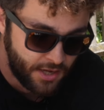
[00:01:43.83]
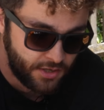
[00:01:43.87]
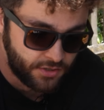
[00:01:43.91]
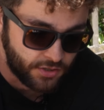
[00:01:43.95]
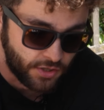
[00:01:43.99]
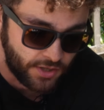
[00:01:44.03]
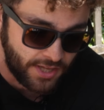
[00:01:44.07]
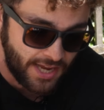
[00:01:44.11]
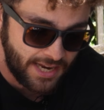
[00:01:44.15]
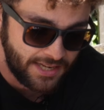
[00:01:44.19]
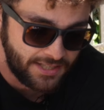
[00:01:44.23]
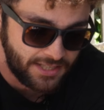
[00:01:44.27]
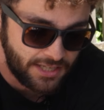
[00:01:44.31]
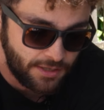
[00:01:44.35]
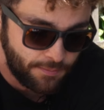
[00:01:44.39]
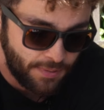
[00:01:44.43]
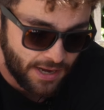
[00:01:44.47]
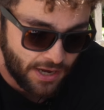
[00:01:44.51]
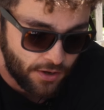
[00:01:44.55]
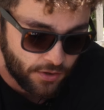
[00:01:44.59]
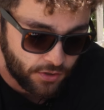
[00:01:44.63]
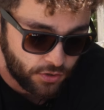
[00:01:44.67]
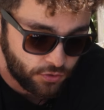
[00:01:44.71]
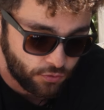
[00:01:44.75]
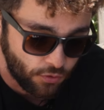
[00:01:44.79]
So the AT
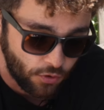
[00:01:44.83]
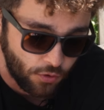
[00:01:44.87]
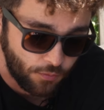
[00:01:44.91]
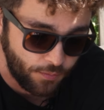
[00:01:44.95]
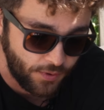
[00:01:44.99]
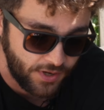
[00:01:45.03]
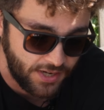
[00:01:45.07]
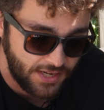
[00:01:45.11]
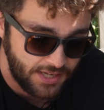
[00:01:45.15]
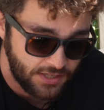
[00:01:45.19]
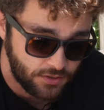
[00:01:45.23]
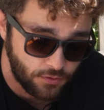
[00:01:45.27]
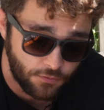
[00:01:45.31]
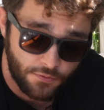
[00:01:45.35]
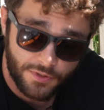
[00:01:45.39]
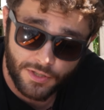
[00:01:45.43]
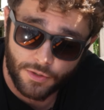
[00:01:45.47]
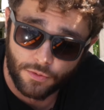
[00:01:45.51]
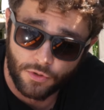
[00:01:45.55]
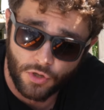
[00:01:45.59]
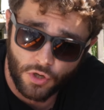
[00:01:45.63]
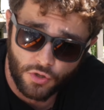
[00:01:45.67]
power throttle bodies, obviously we've